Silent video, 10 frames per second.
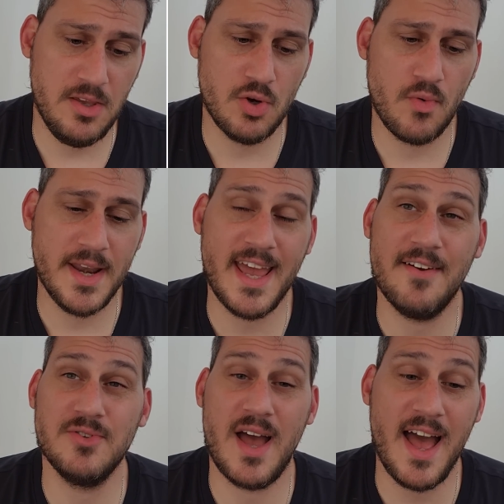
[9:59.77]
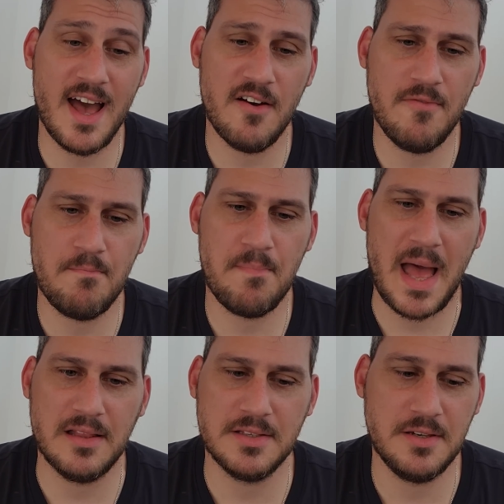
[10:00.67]
you already have to have
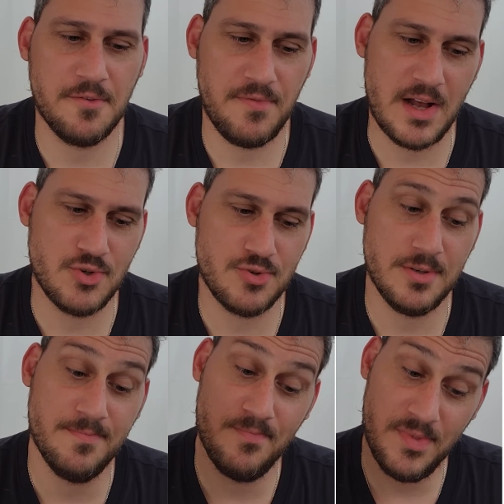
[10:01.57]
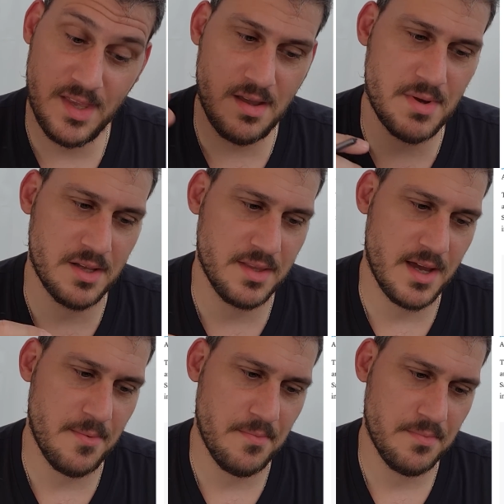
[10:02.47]
Palantir Foundry. Think about that.